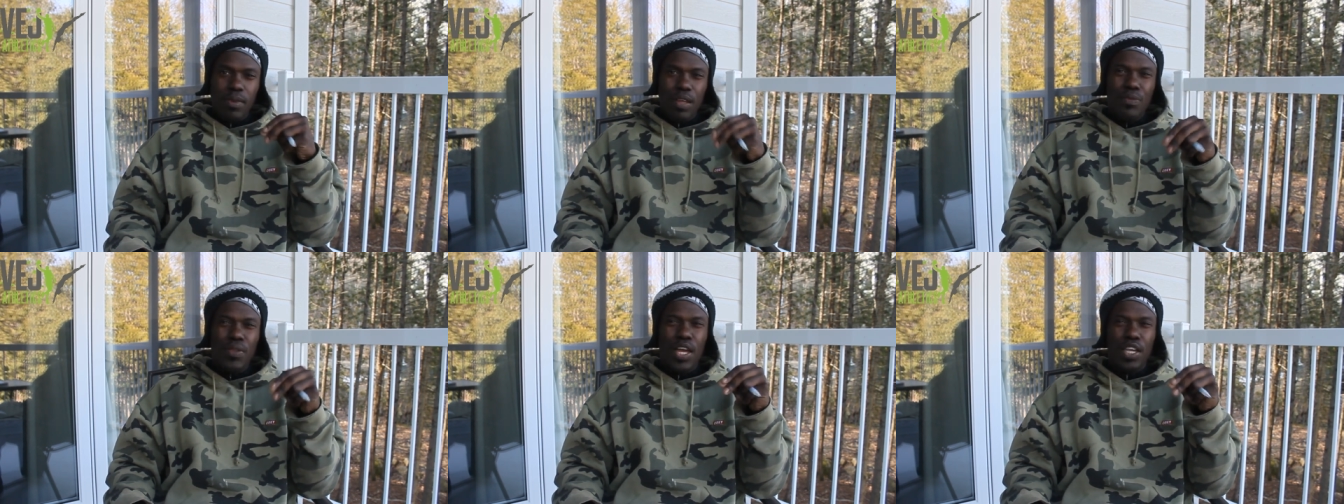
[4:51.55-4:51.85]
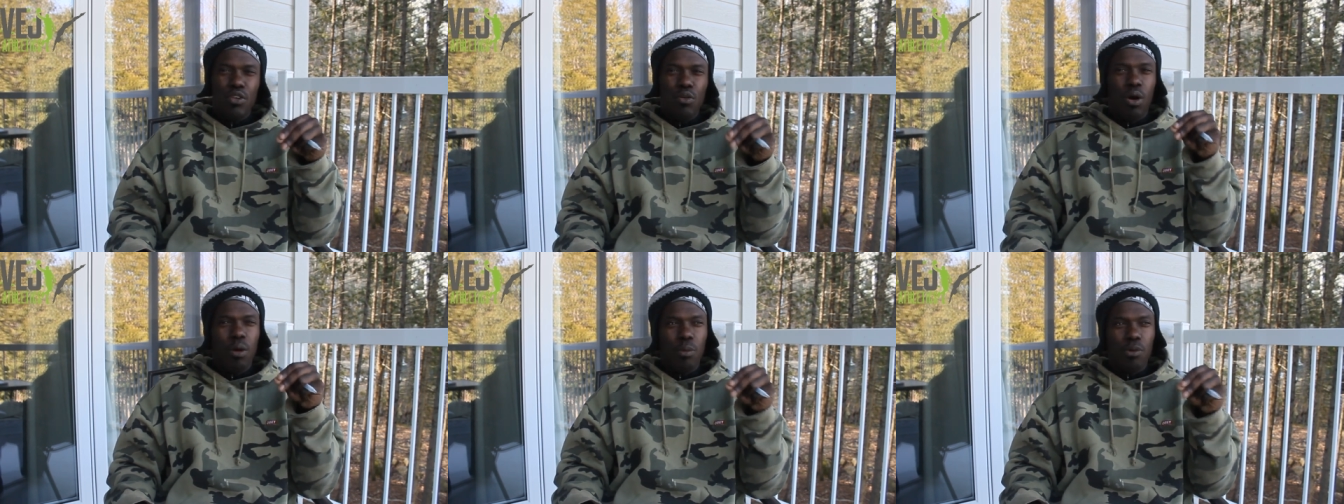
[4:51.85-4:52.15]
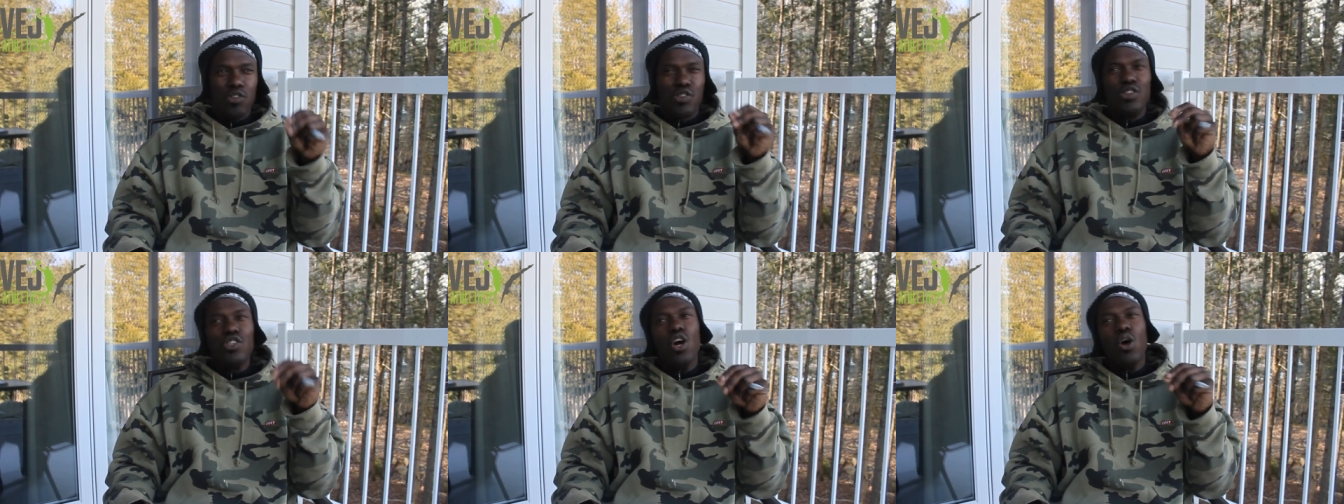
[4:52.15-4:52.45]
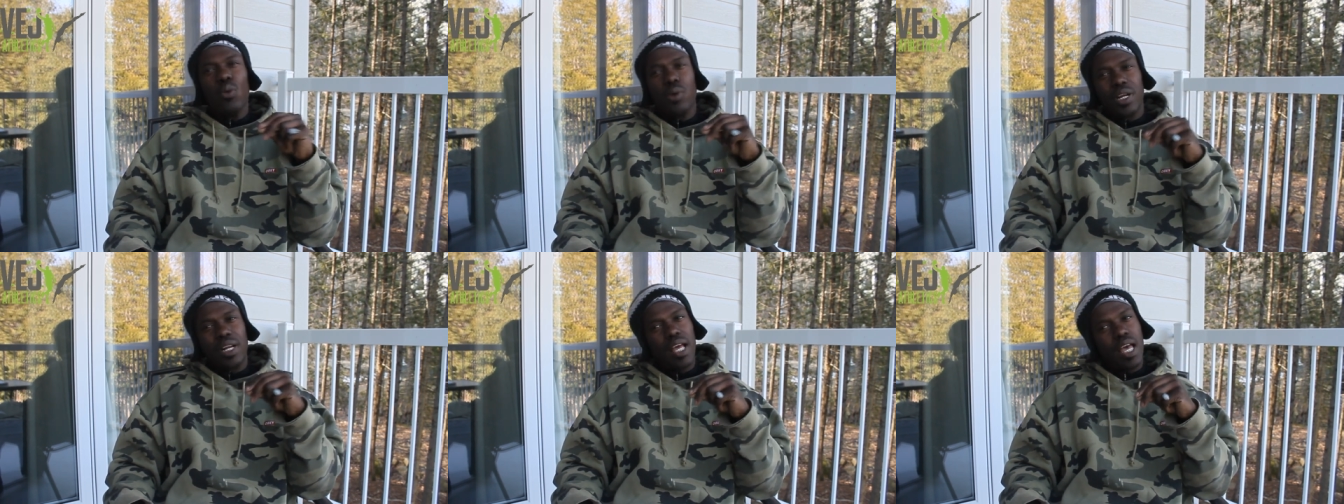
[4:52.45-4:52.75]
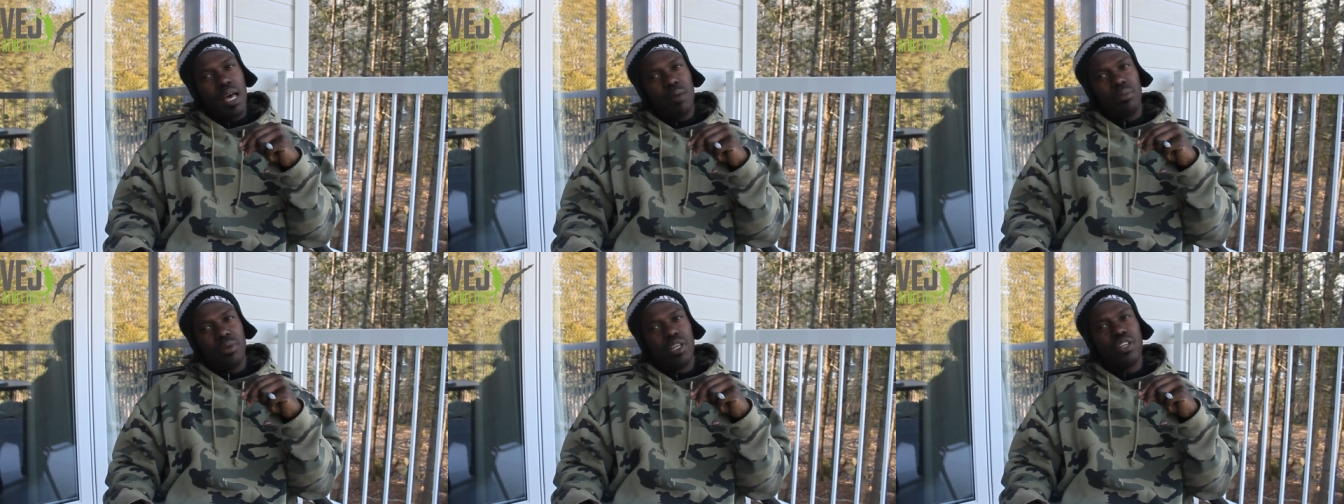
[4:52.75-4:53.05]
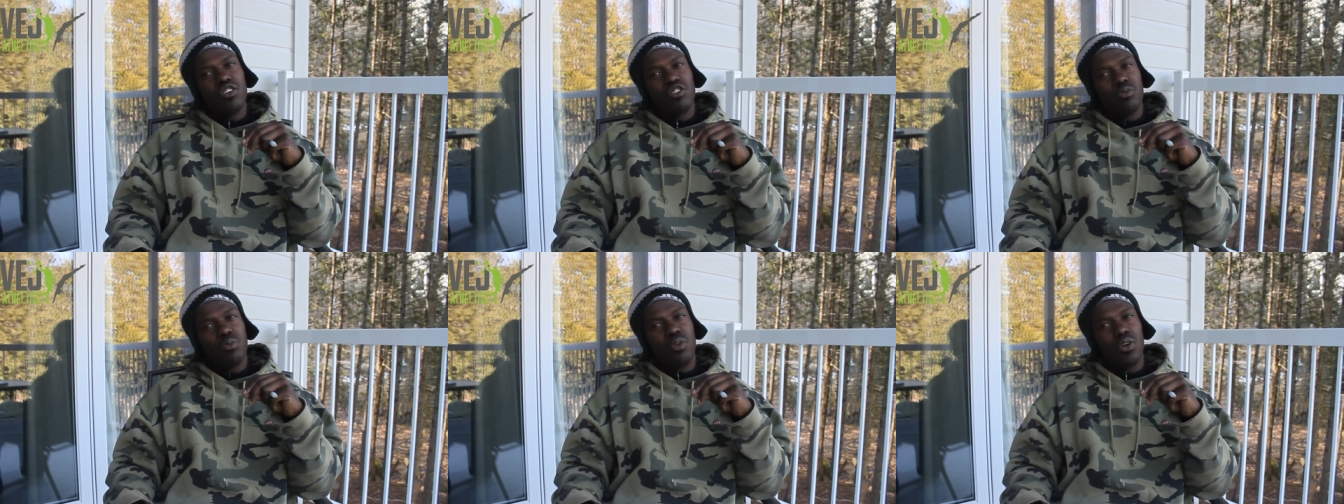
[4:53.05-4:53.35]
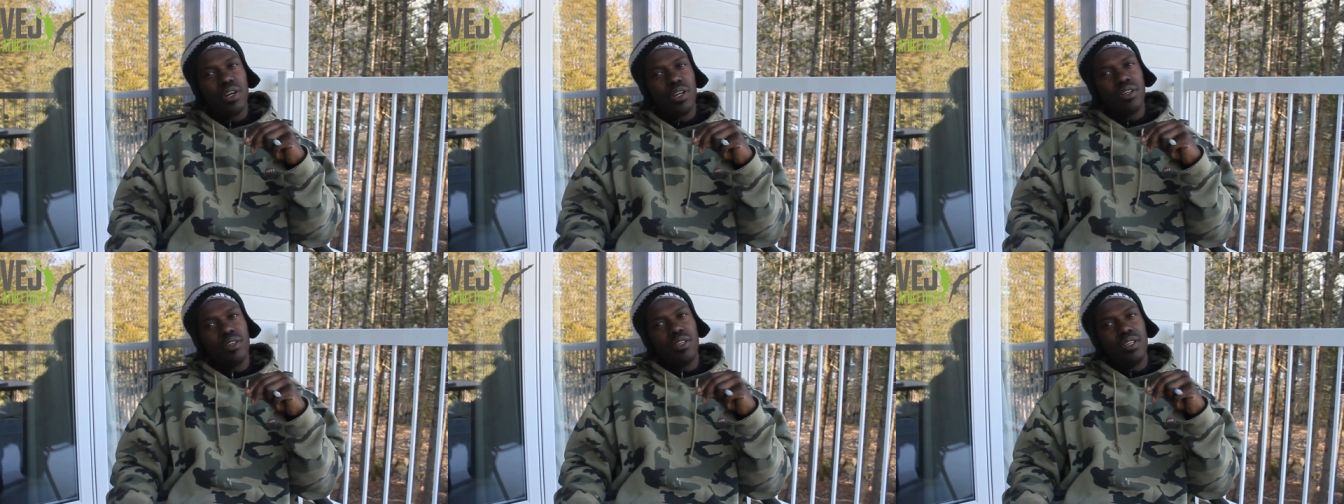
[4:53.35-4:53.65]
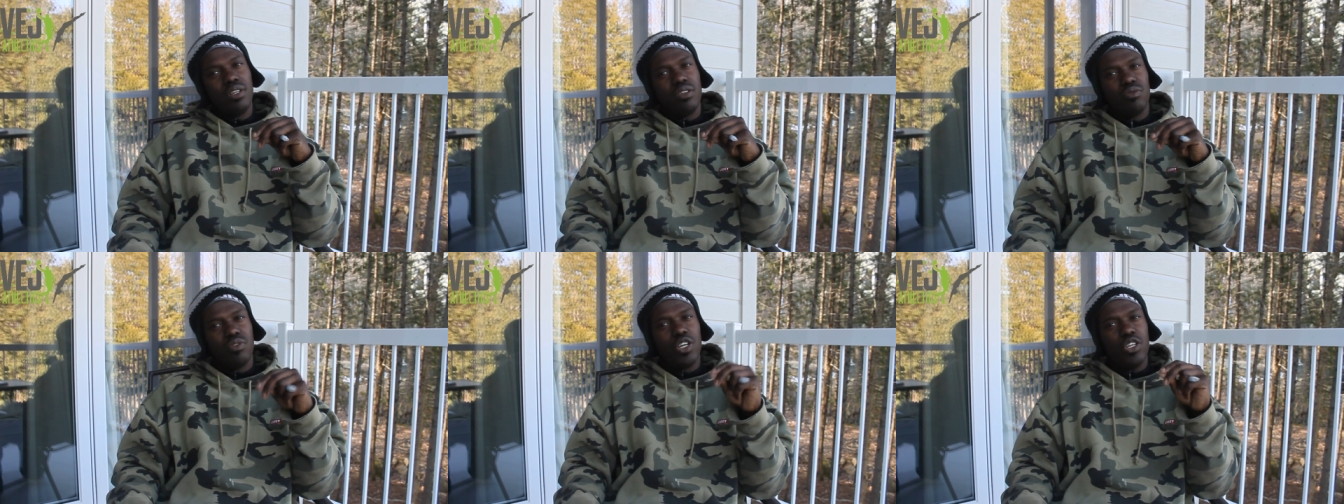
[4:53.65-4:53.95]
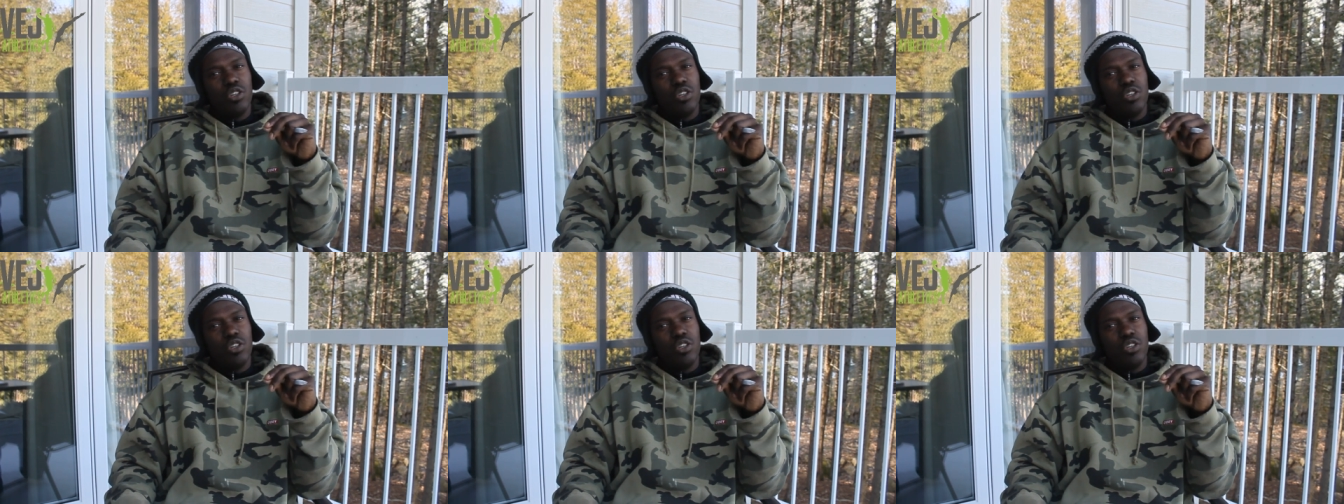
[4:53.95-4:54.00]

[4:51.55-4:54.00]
that you almost know are going to happen in a sport, right?